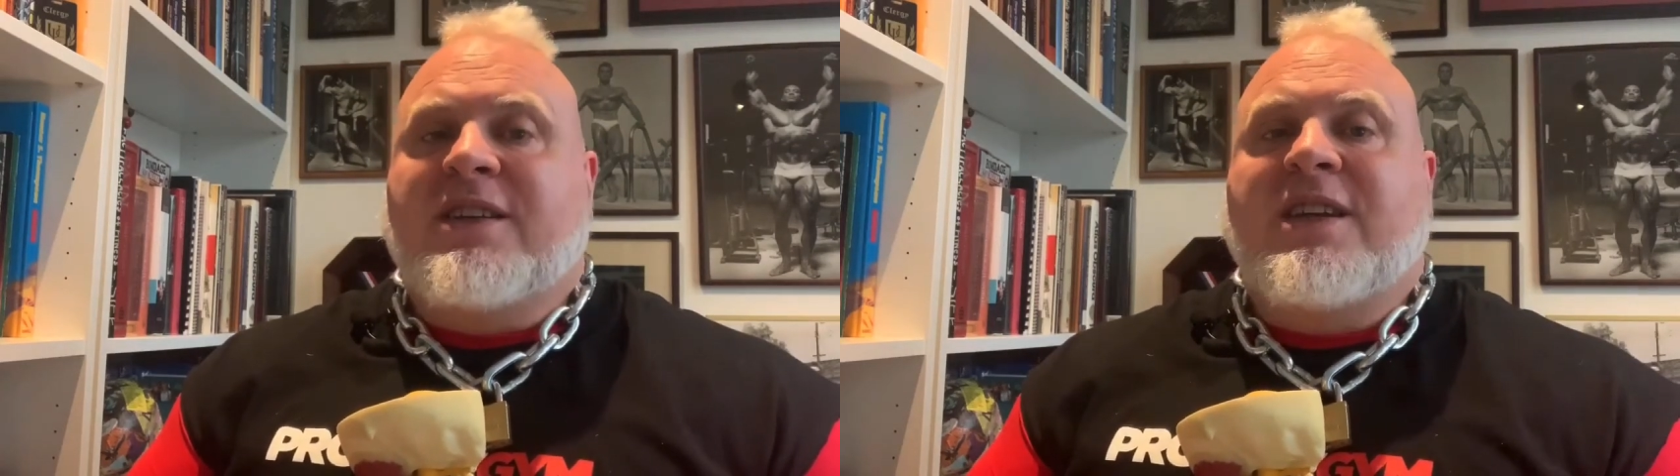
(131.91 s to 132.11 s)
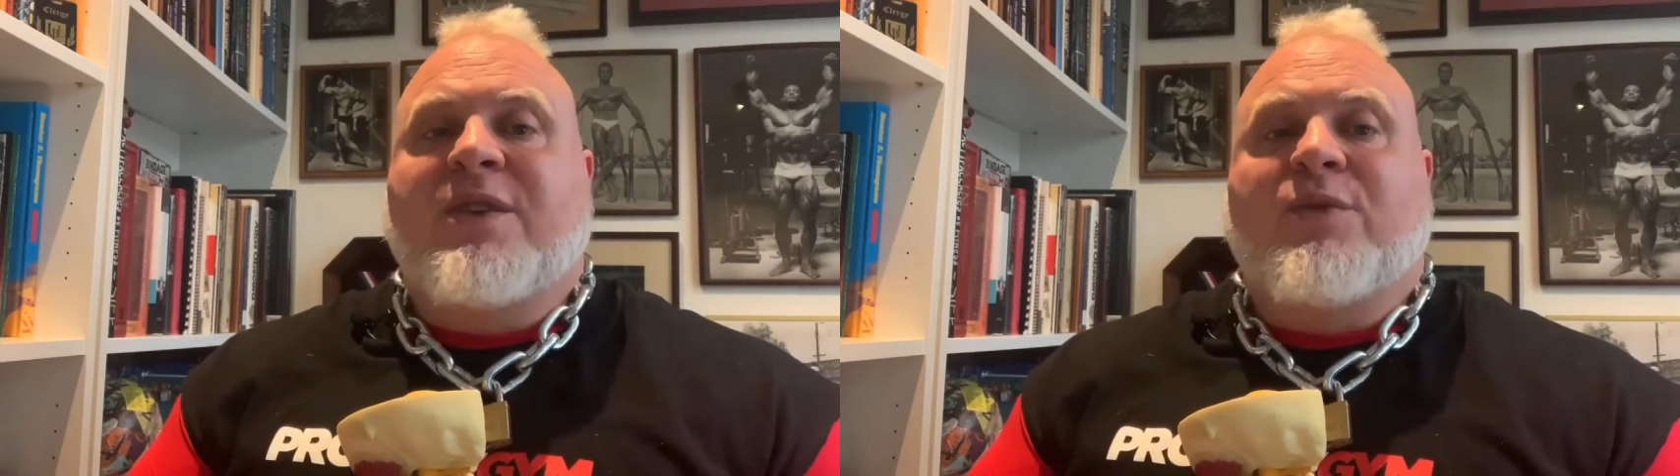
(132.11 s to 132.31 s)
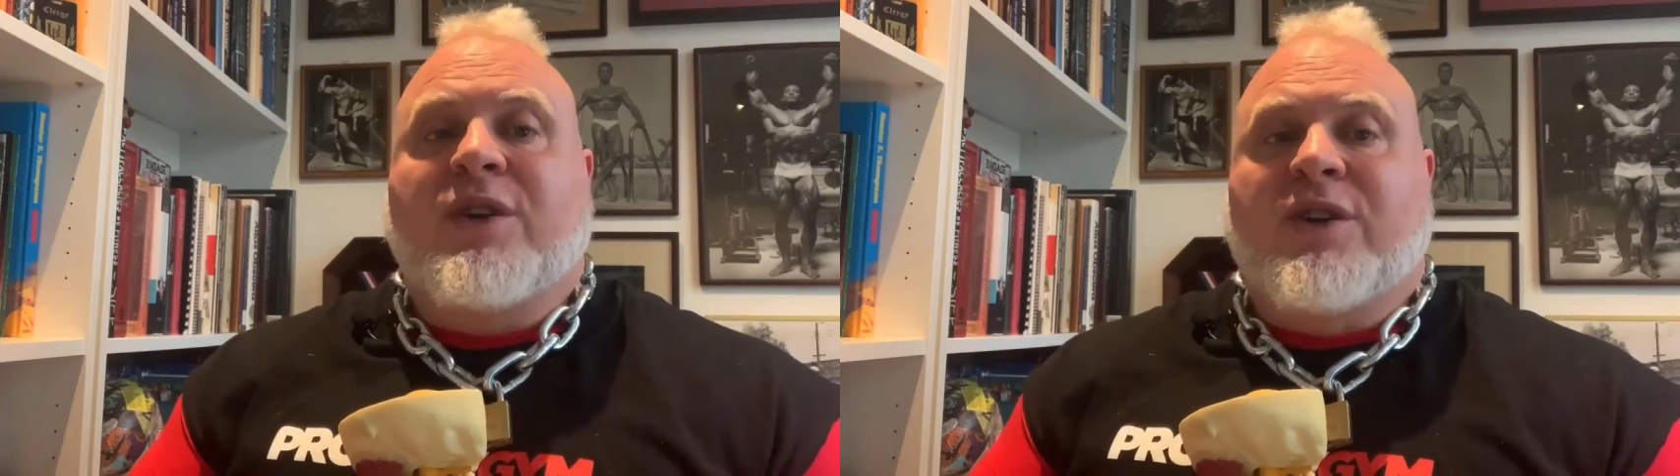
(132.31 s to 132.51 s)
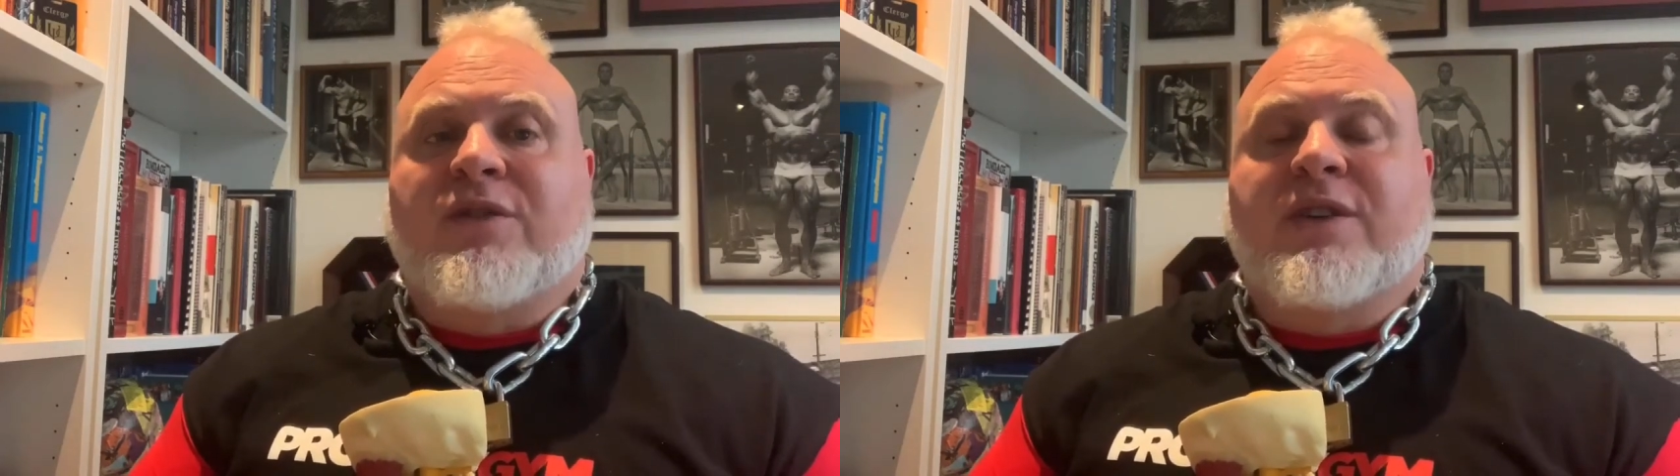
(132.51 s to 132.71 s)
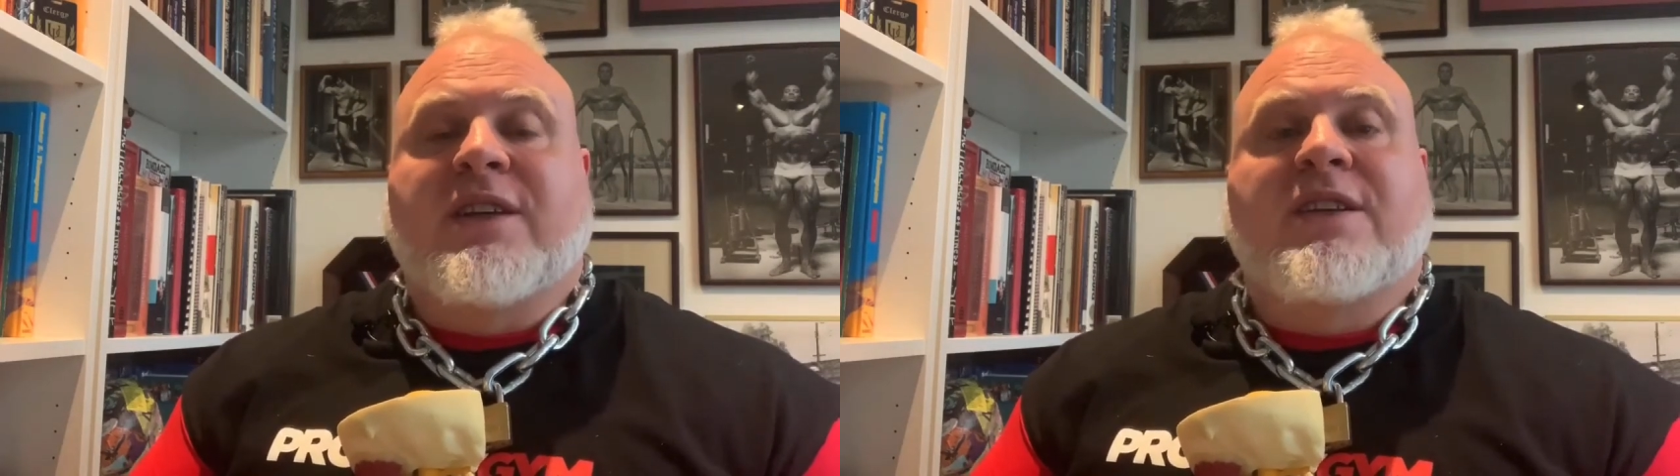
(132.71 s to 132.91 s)
get rid
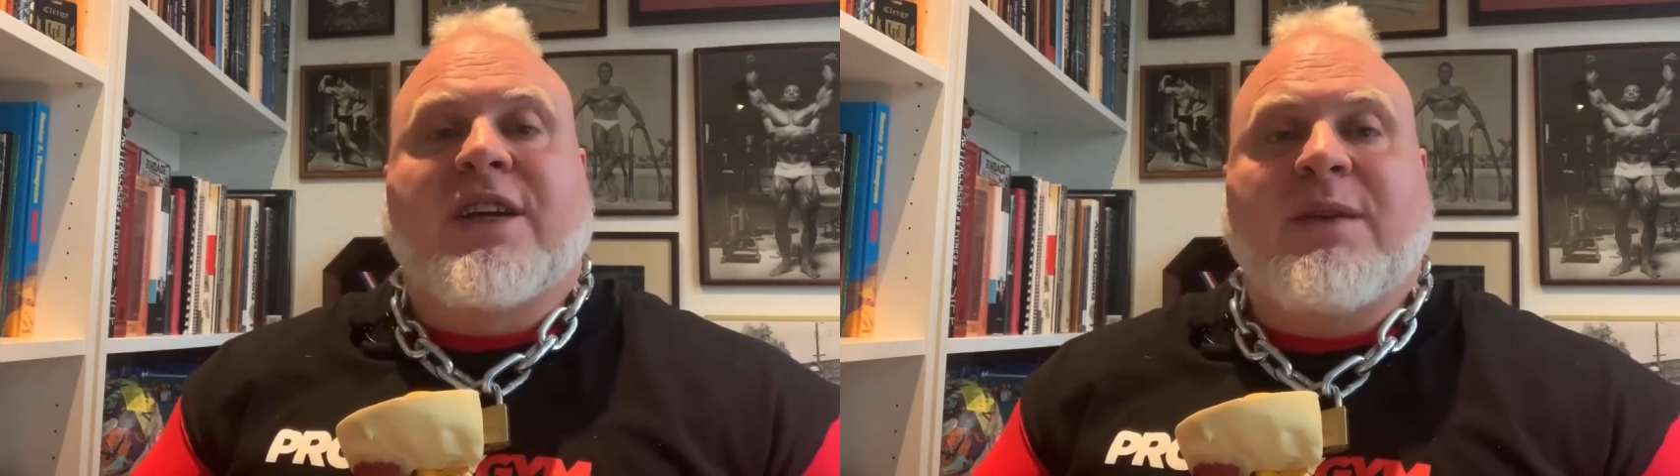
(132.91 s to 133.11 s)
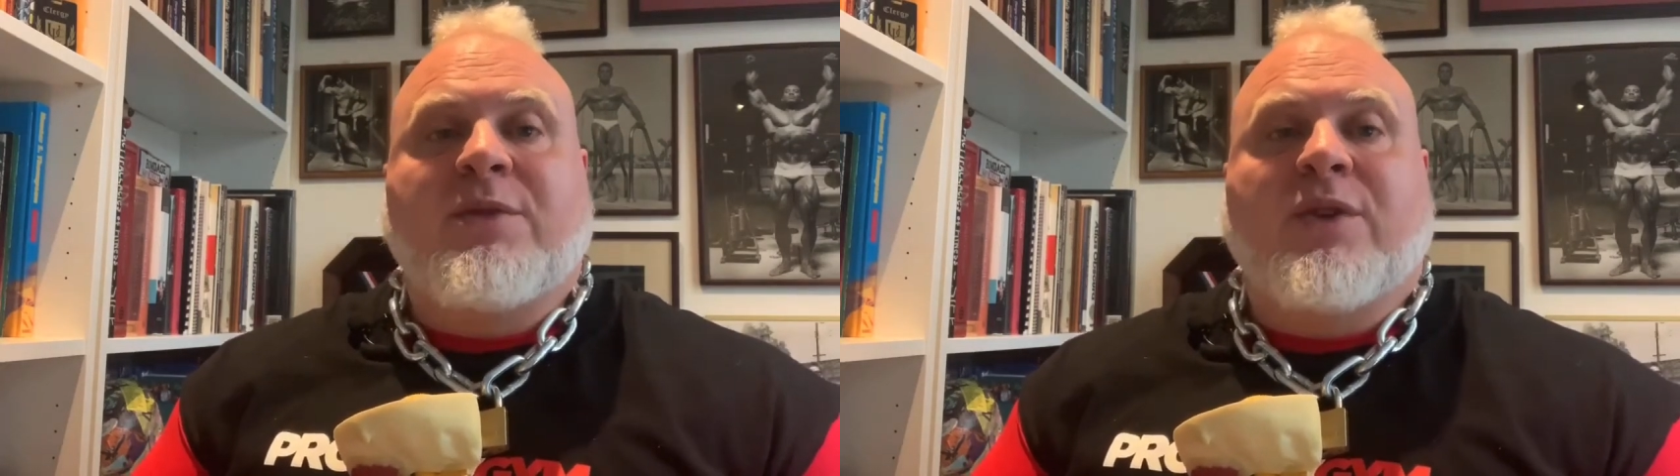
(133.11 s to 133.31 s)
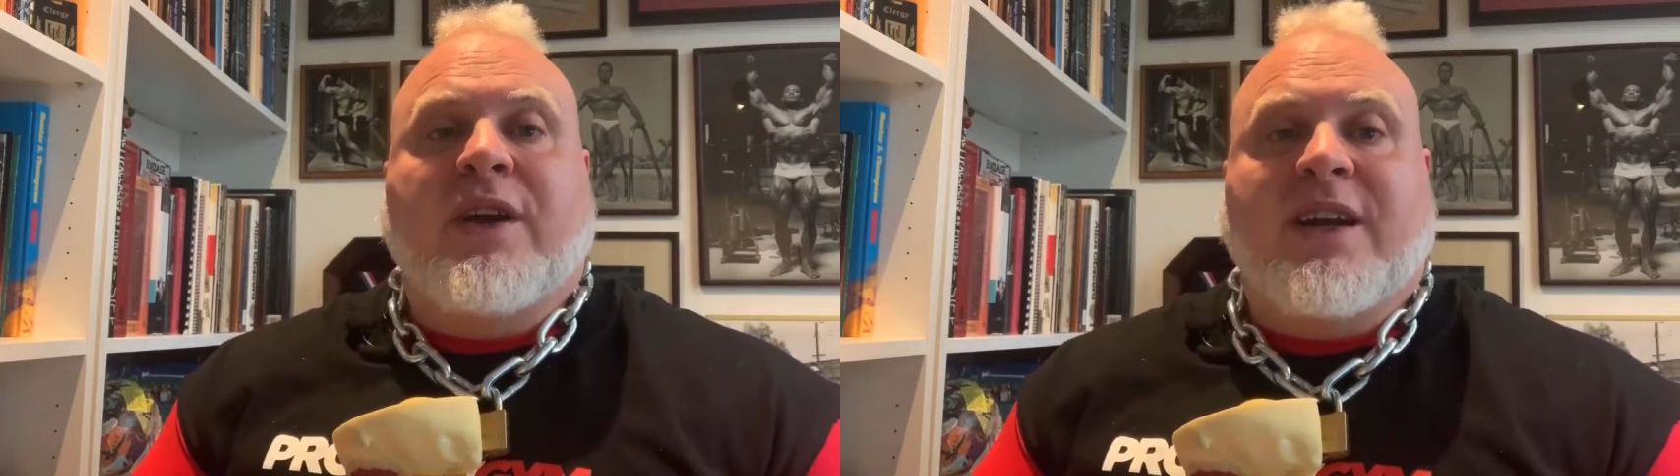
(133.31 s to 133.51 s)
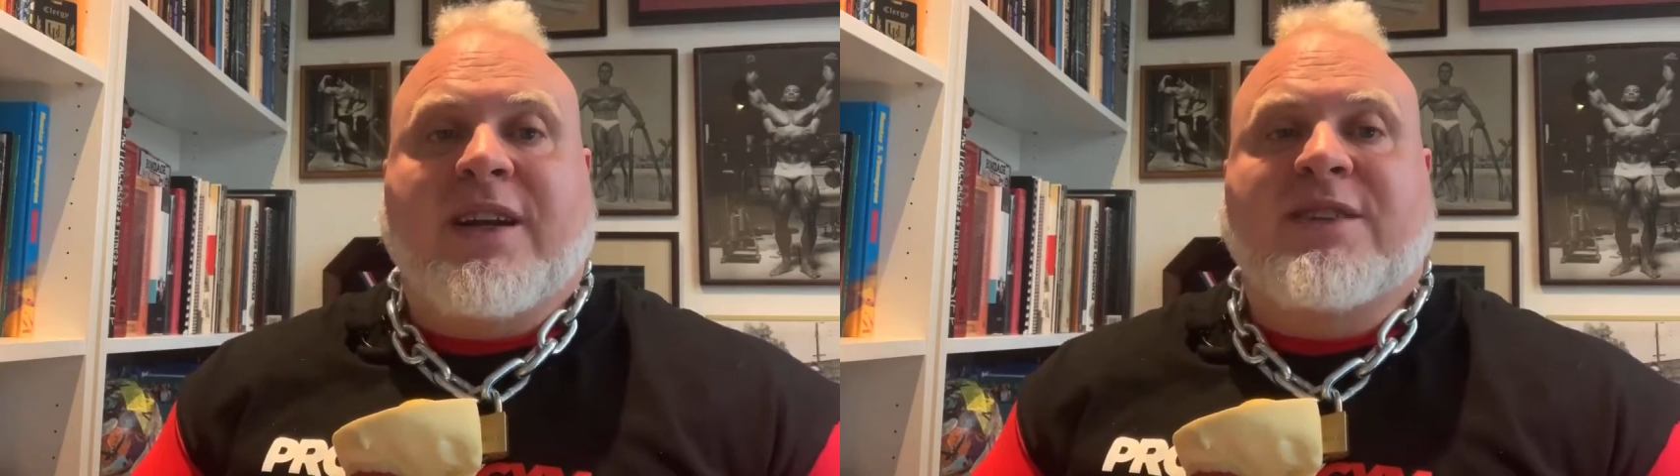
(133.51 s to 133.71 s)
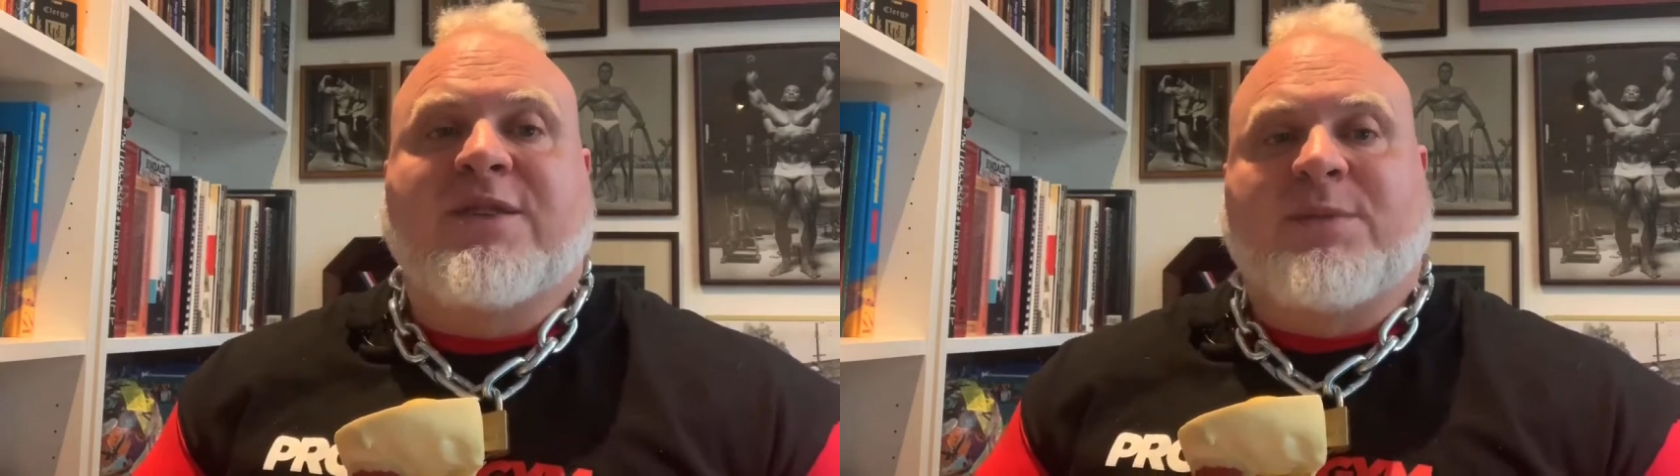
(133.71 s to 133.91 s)
of and keep your
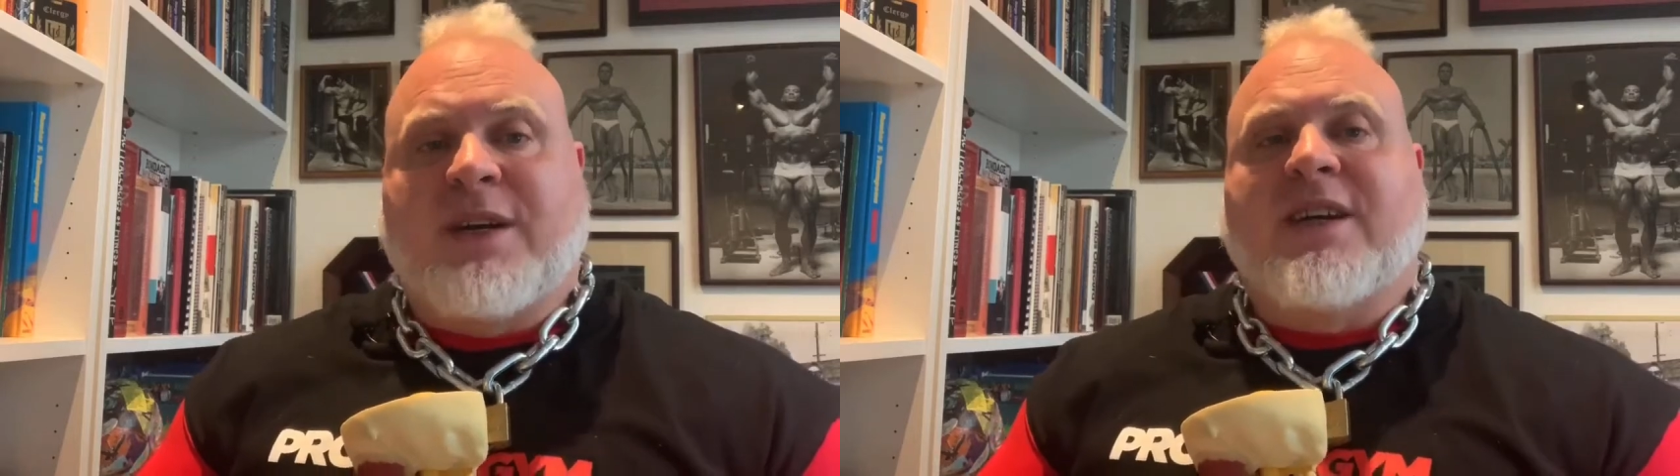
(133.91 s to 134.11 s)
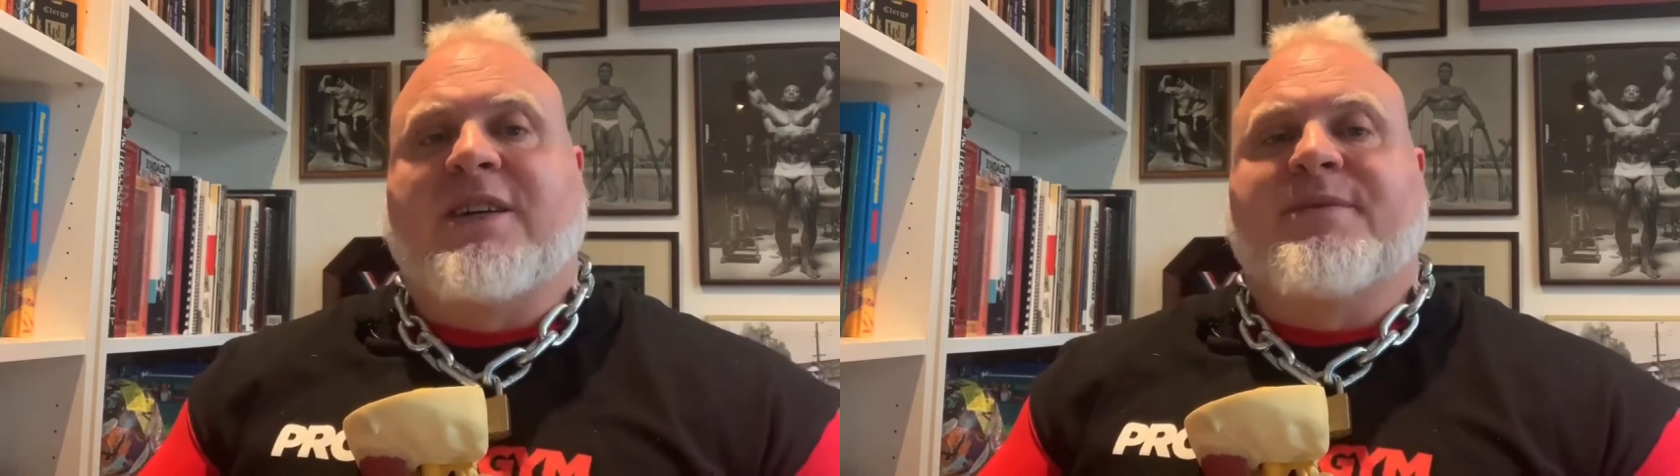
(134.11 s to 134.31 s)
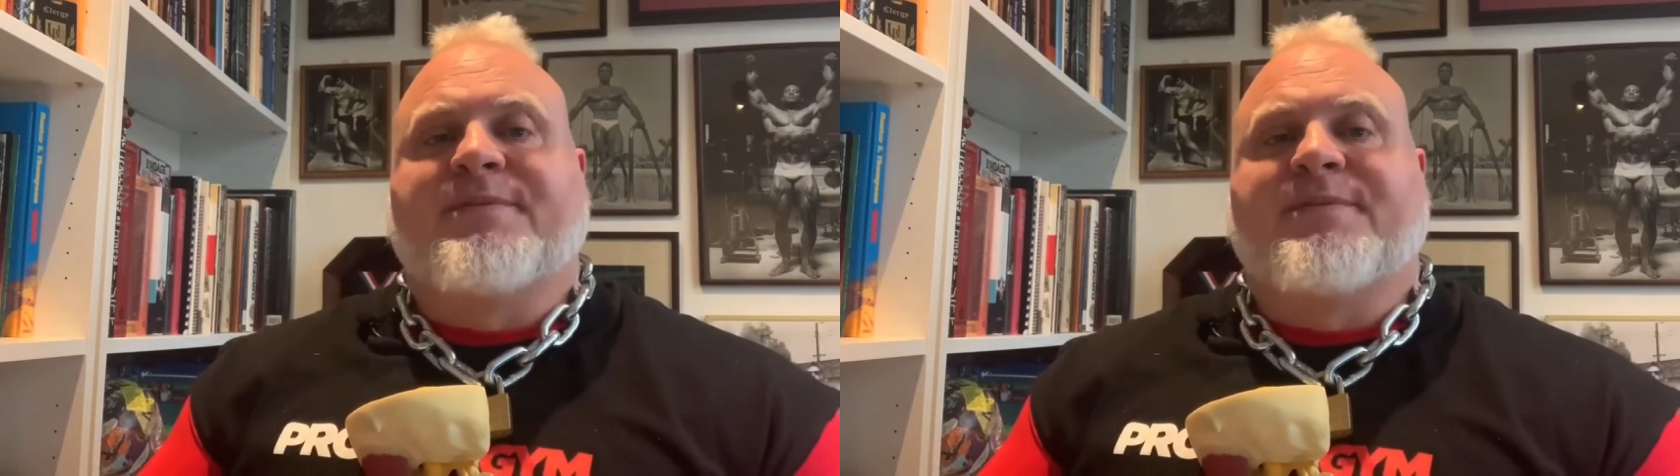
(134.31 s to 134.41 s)
headaches at bay.